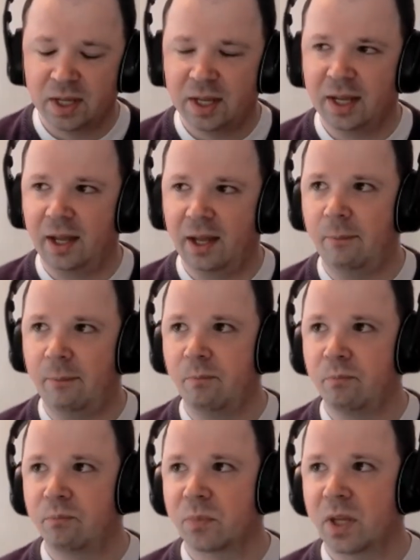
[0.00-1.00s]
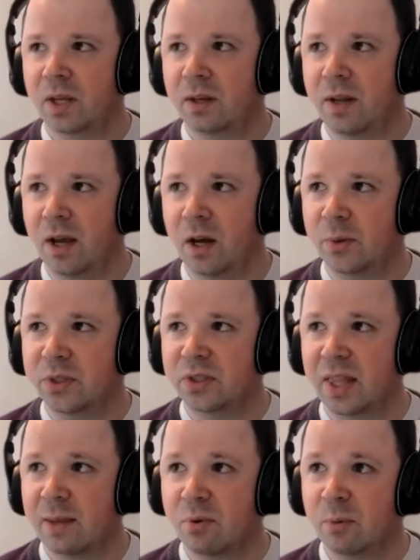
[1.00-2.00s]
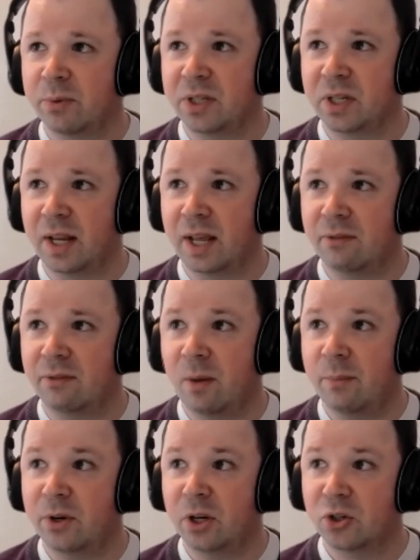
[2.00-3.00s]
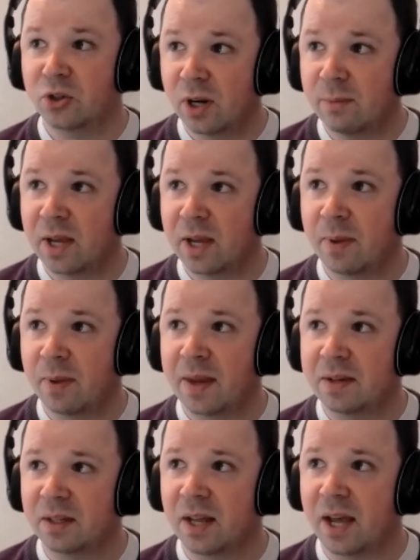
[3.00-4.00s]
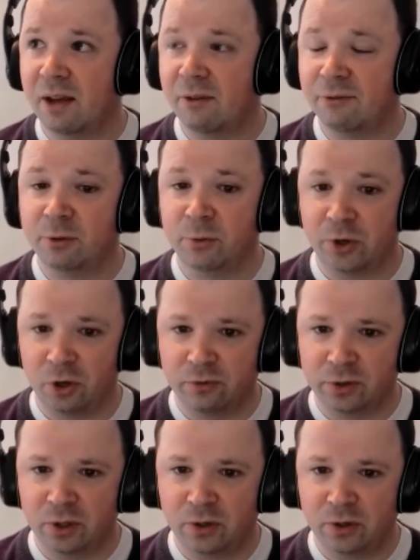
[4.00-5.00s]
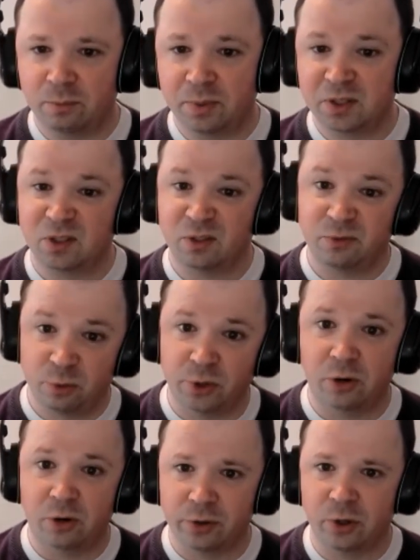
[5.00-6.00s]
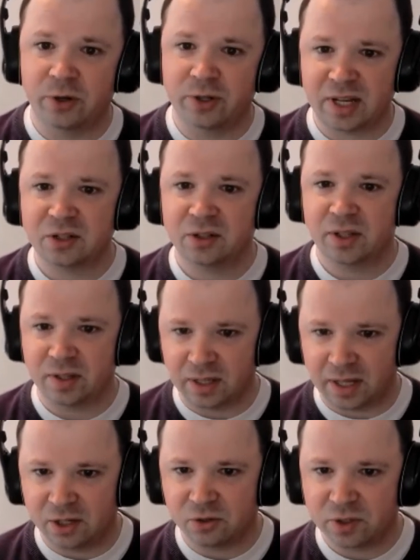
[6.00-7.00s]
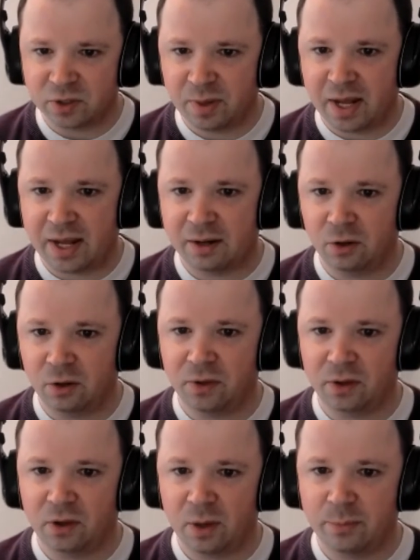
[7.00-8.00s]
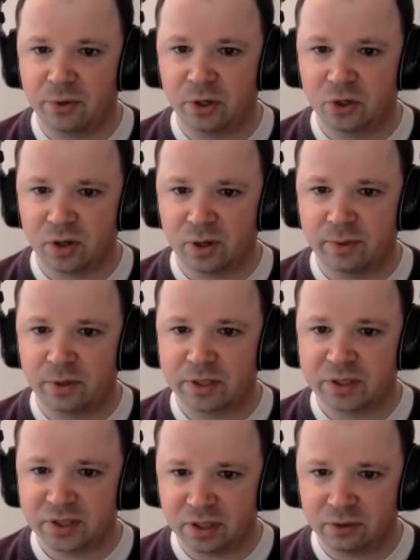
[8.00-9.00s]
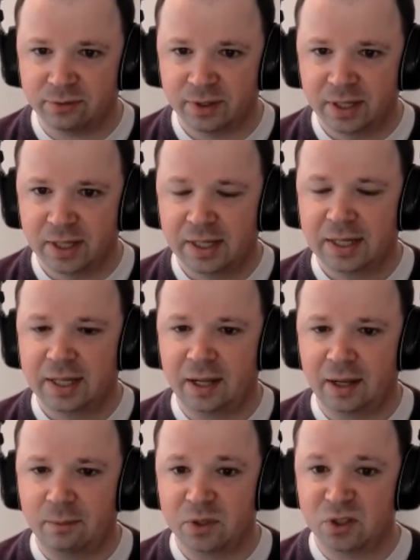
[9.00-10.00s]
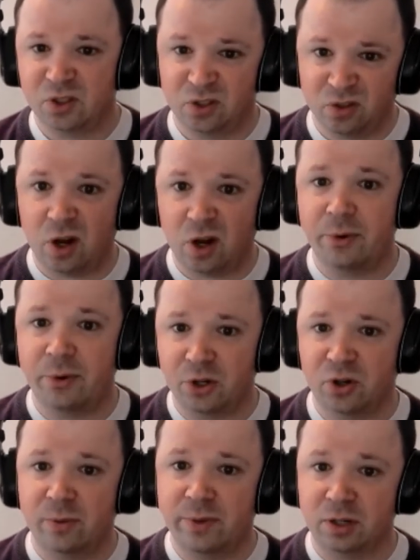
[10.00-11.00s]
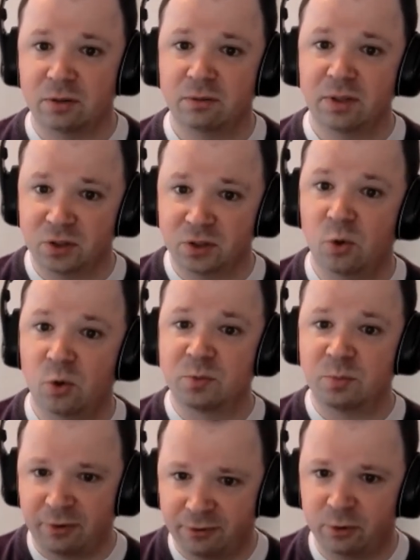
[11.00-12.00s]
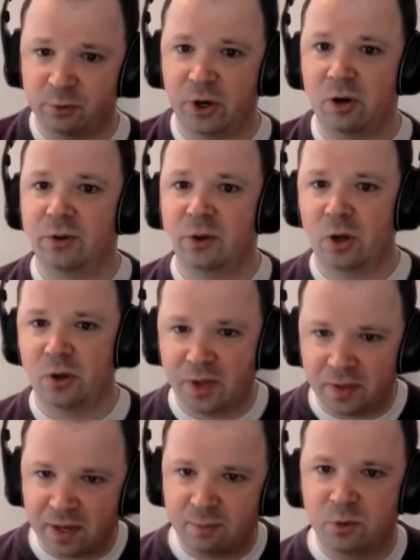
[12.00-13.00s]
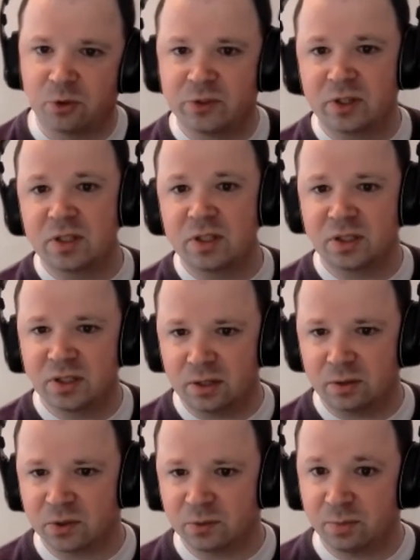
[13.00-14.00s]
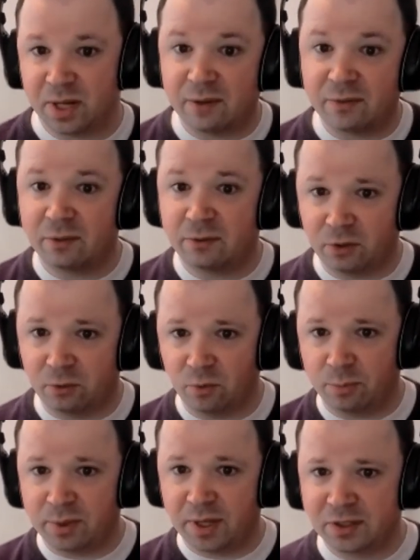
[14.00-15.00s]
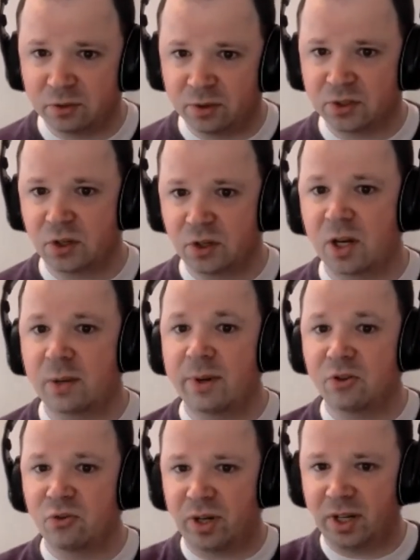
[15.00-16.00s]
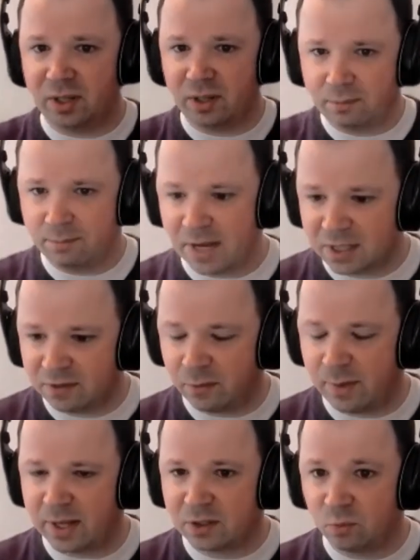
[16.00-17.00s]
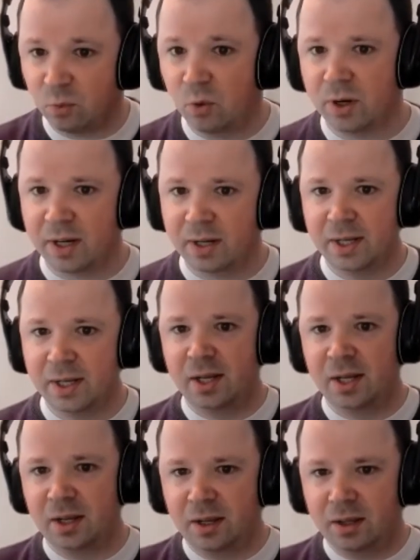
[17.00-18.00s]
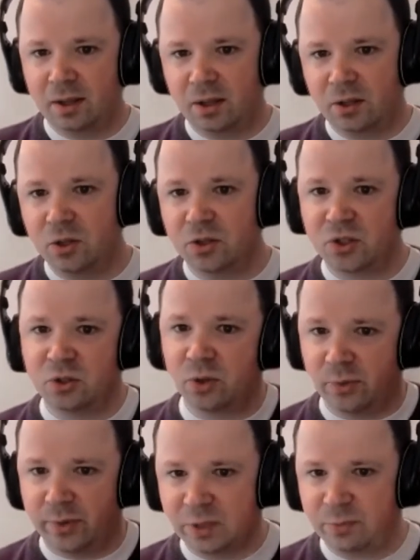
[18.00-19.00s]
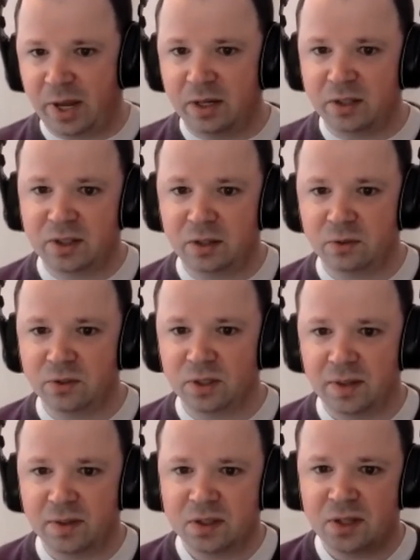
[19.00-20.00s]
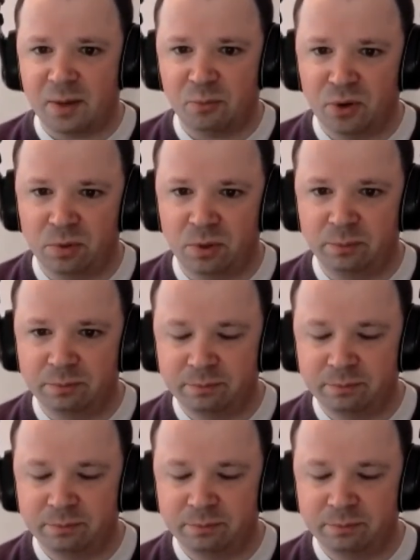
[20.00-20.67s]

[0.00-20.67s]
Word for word: Hmm. Um, now, I would say they probably didn't have hyponatremia, but they did have fluid overload because the fluid overload is actually the dangerous part, not the hyponatremia itself. Um, yeah. It's just that hyponatremia is caused by fluid overload that then moves into your cells. But even if you replace all the sodium and drink massive amounts of water, you're still going to expand your cells and get the same problem.